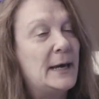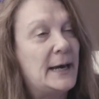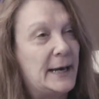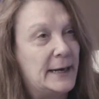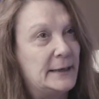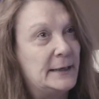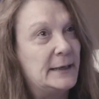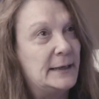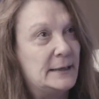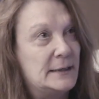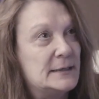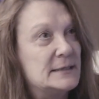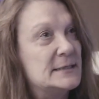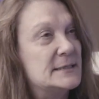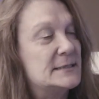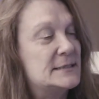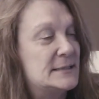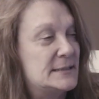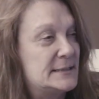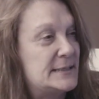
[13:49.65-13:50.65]
and it
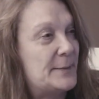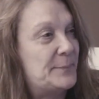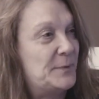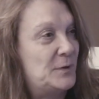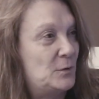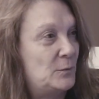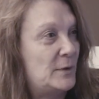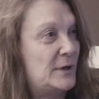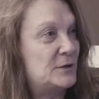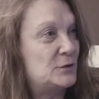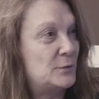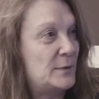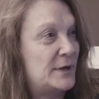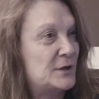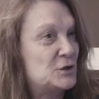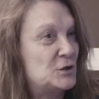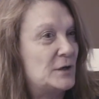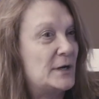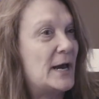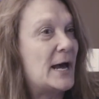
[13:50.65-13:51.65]
is a step in the right
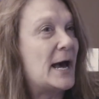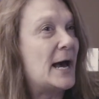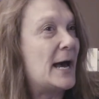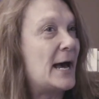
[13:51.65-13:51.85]
direction.